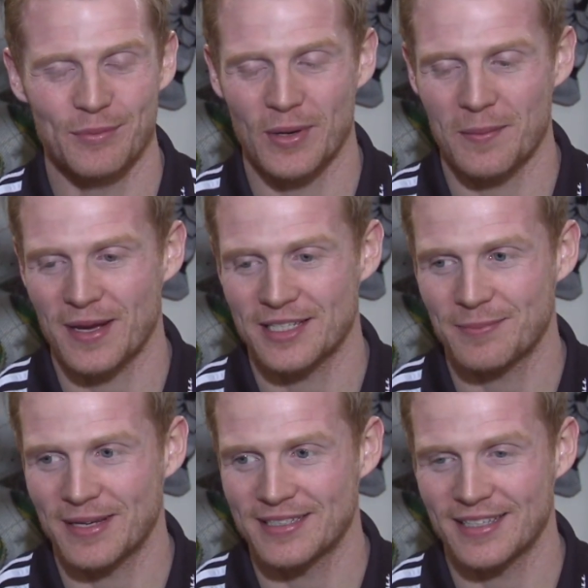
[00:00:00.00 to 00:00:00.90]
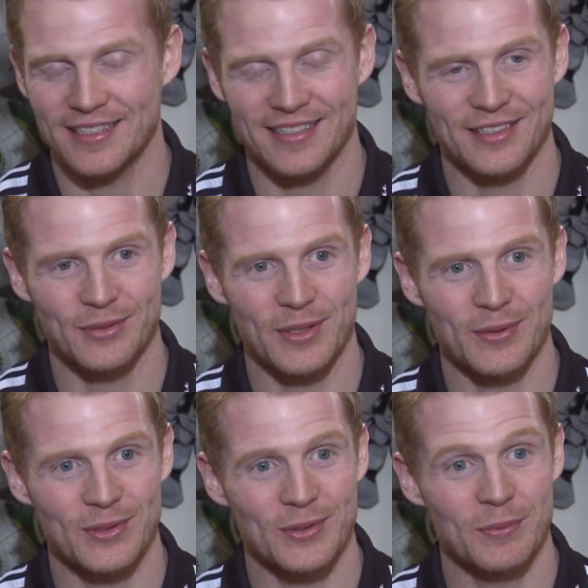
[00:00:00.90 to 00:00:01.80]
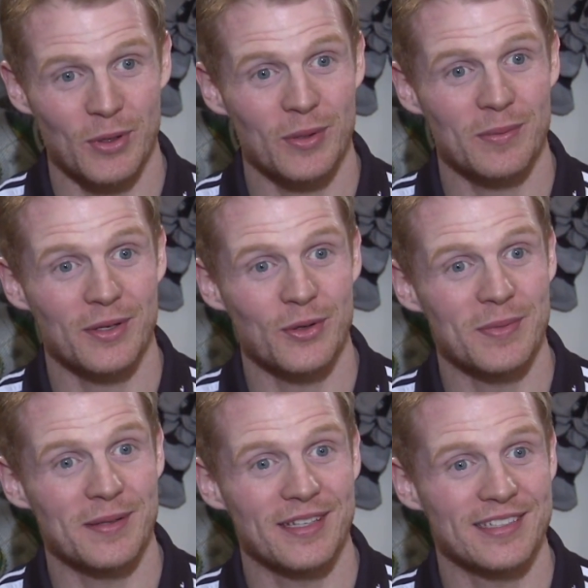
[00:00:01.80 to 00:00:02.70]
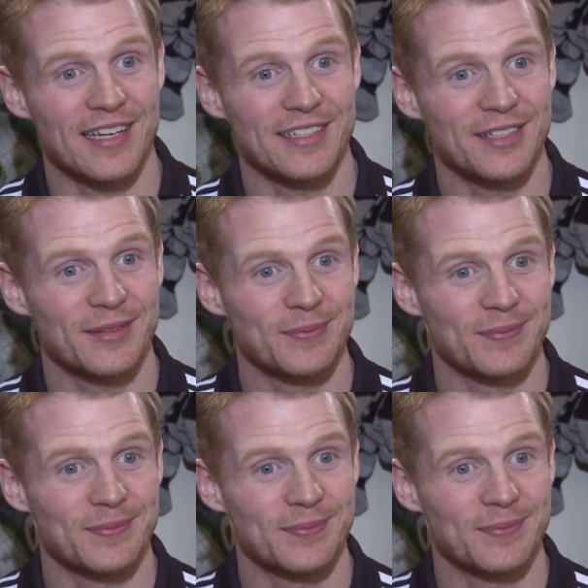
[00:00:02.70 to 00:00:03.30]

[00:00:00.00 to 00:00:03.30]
put a bit of spice into it as well, so probably homemade lasagna.